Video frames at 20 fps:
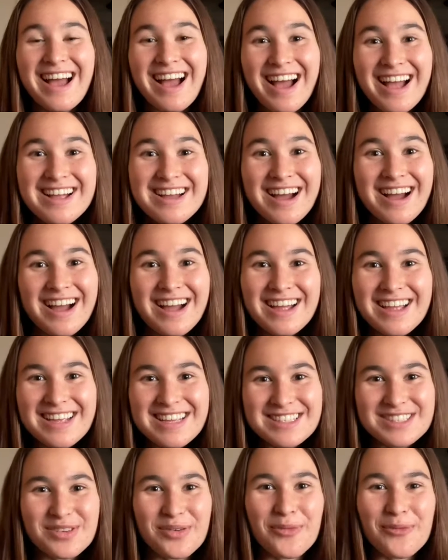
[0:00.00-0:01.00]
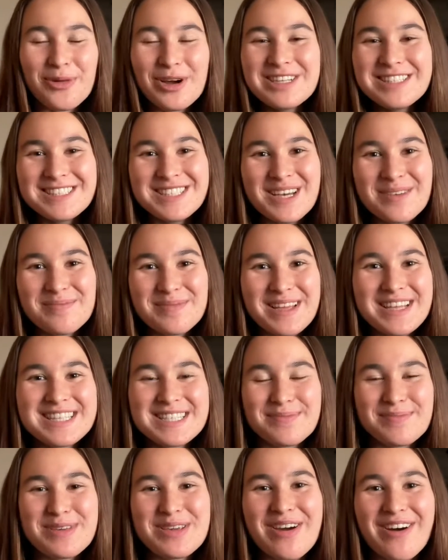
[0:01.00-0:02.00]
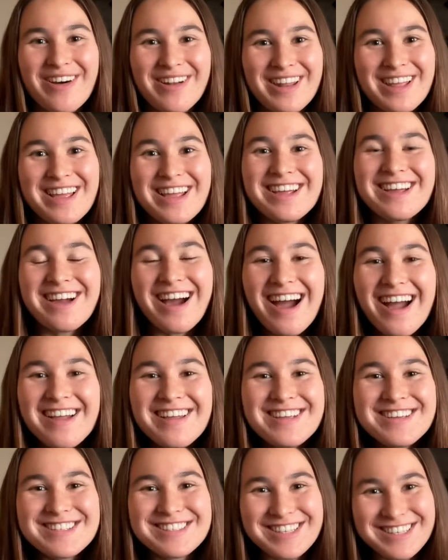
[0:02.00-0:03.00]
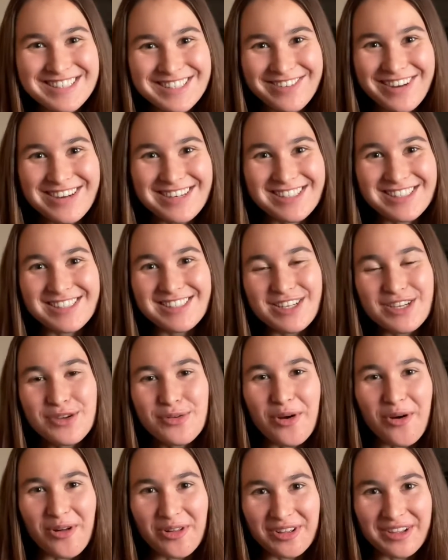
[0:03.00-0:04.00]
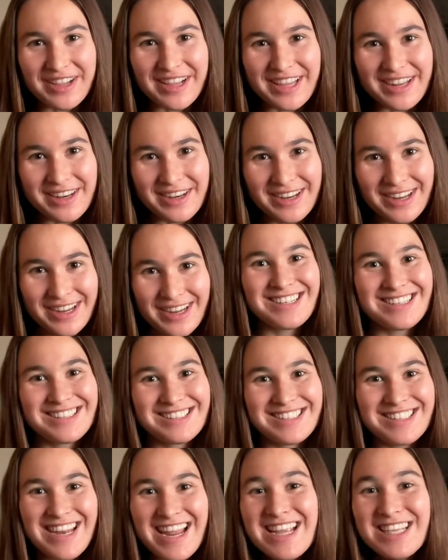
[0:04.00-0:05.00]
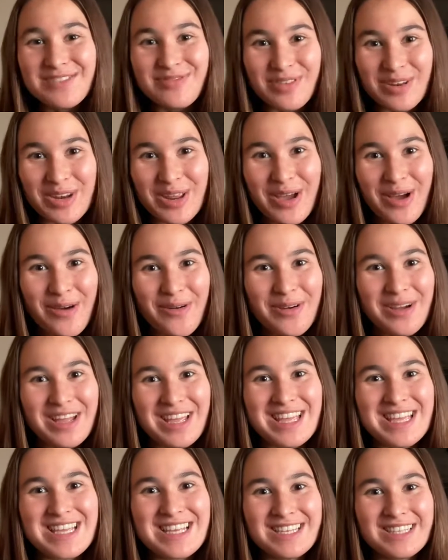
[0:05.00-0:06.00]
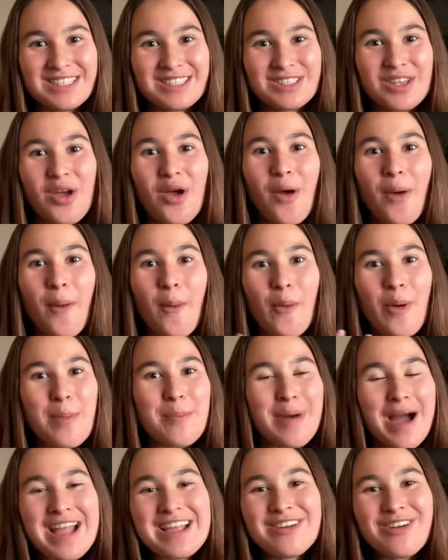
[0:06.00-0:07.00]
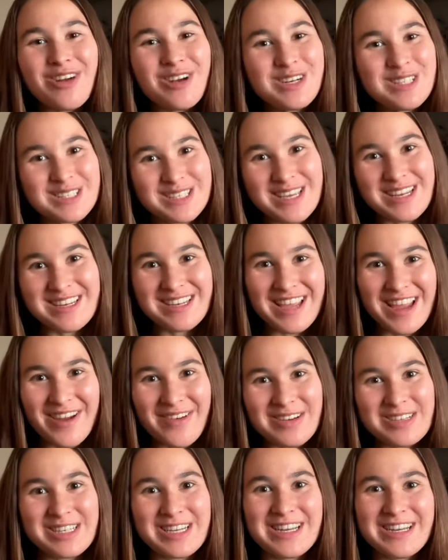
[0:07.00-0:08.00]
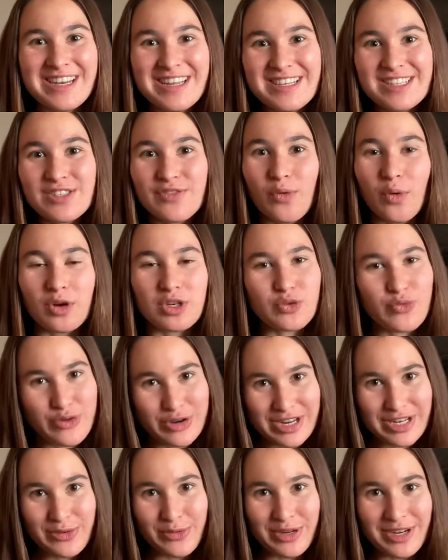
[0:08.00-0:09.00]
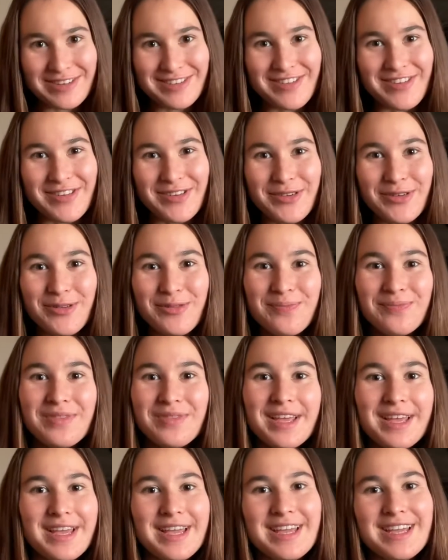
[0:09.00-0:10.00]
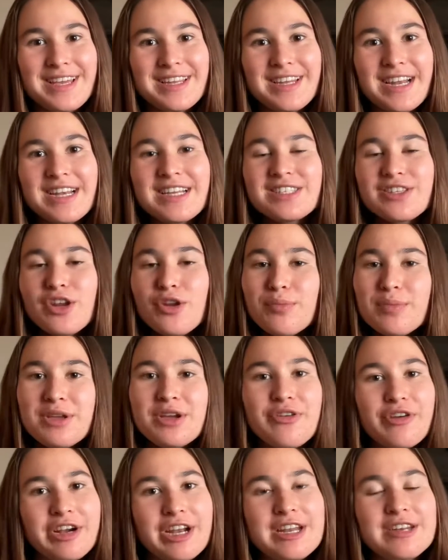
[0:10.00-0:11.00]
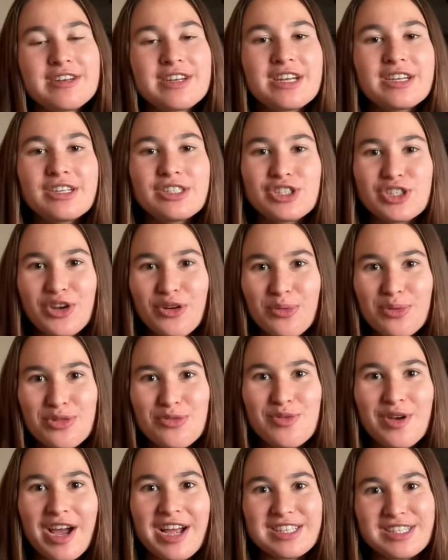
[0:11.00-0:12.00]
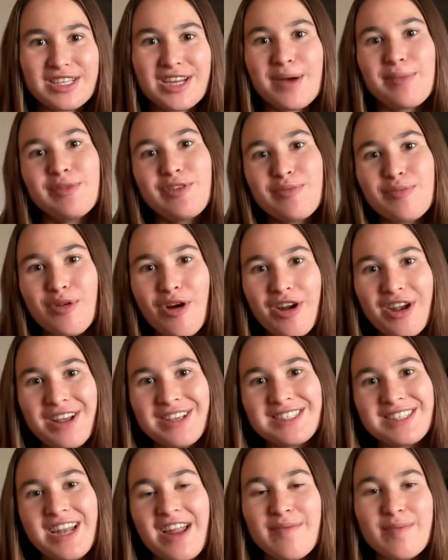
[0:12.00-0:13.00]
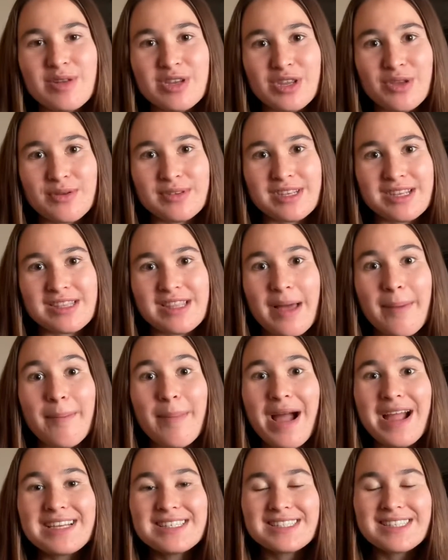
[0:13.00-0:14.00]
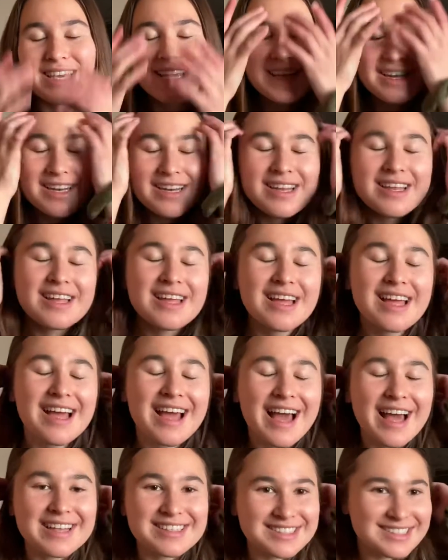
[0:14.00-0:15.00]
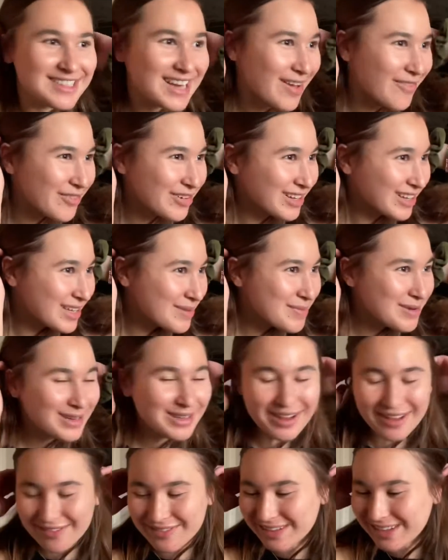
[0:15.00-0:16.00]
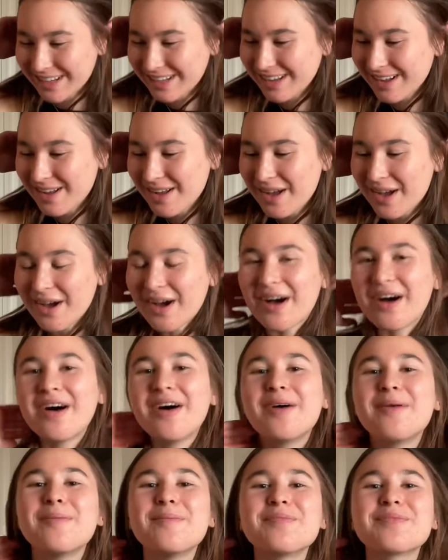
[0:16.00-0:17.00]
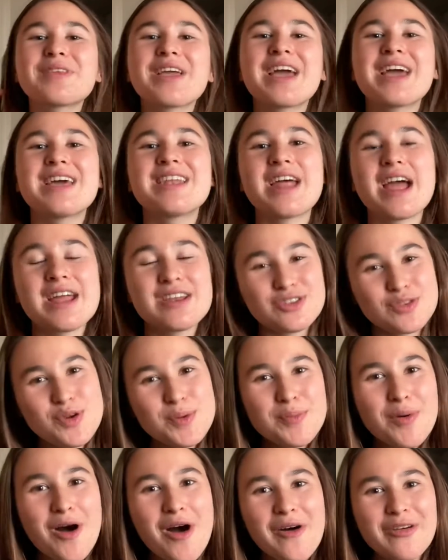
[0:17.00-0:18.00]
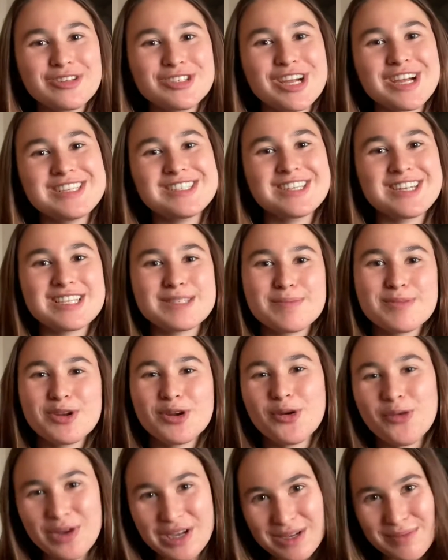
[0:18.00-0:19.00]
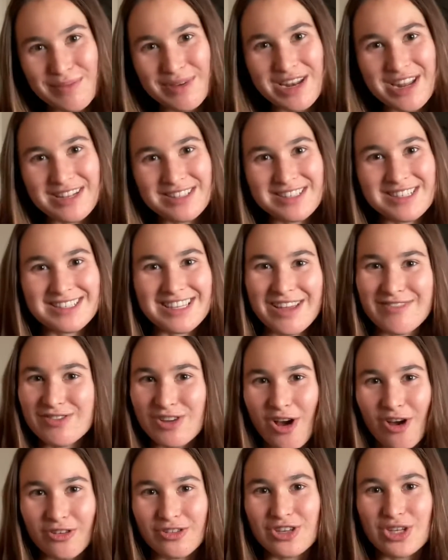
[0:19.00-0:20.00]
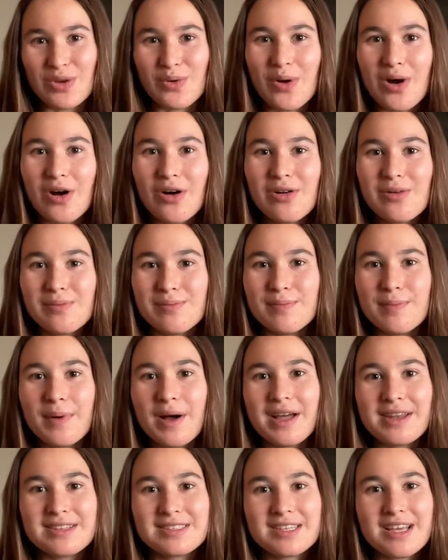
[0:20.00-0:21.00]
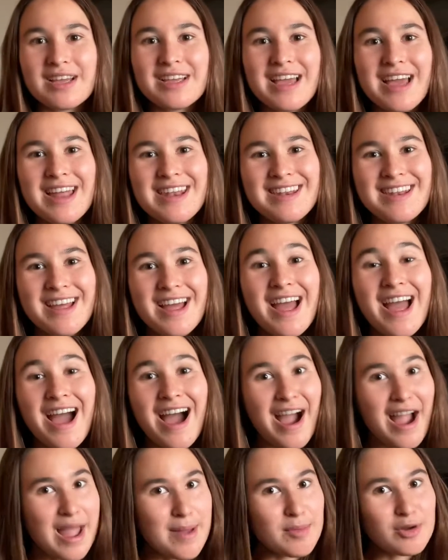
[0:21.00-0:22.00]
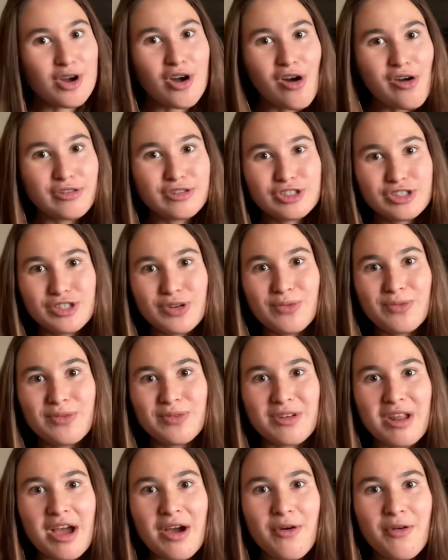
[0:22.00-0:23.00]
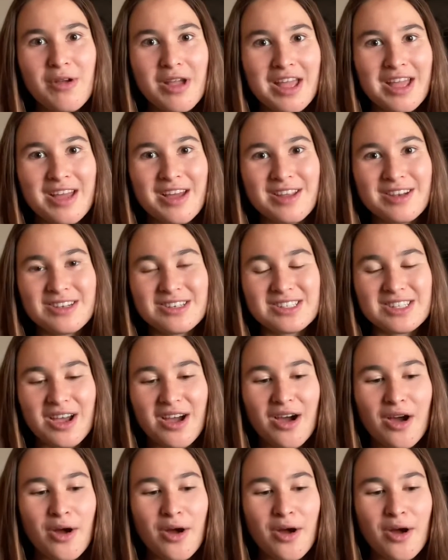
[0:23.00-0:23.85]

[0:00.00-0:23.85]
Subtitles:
Hi guys, what's up? It's me, Hana, and guys, it's great to see you all again. Today's video is what my current skincare routine is for 2022. And I just thought it'd be a great idea to share with you guys a couple of products that I've been using that my skin has definitely been loving. And I do apologize that it's been a quick minute since I've talked to you all, but again, I am a college student now, and